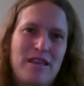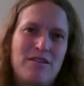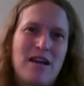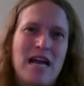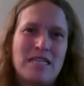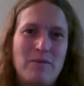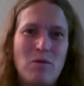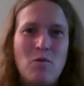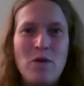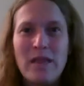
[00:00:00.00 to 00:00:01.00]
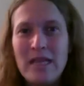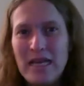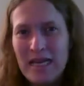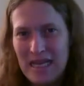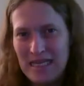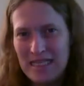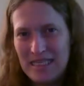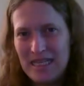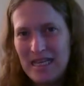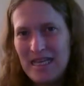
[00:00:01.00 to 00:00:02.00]
There has to be
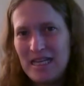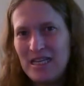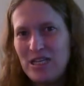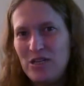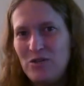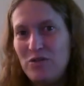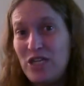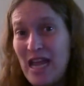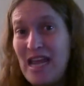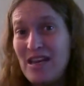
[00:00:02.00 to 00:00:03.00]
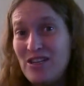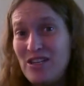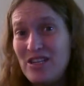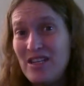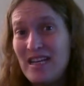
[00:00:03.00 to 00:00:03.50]
willingness to change.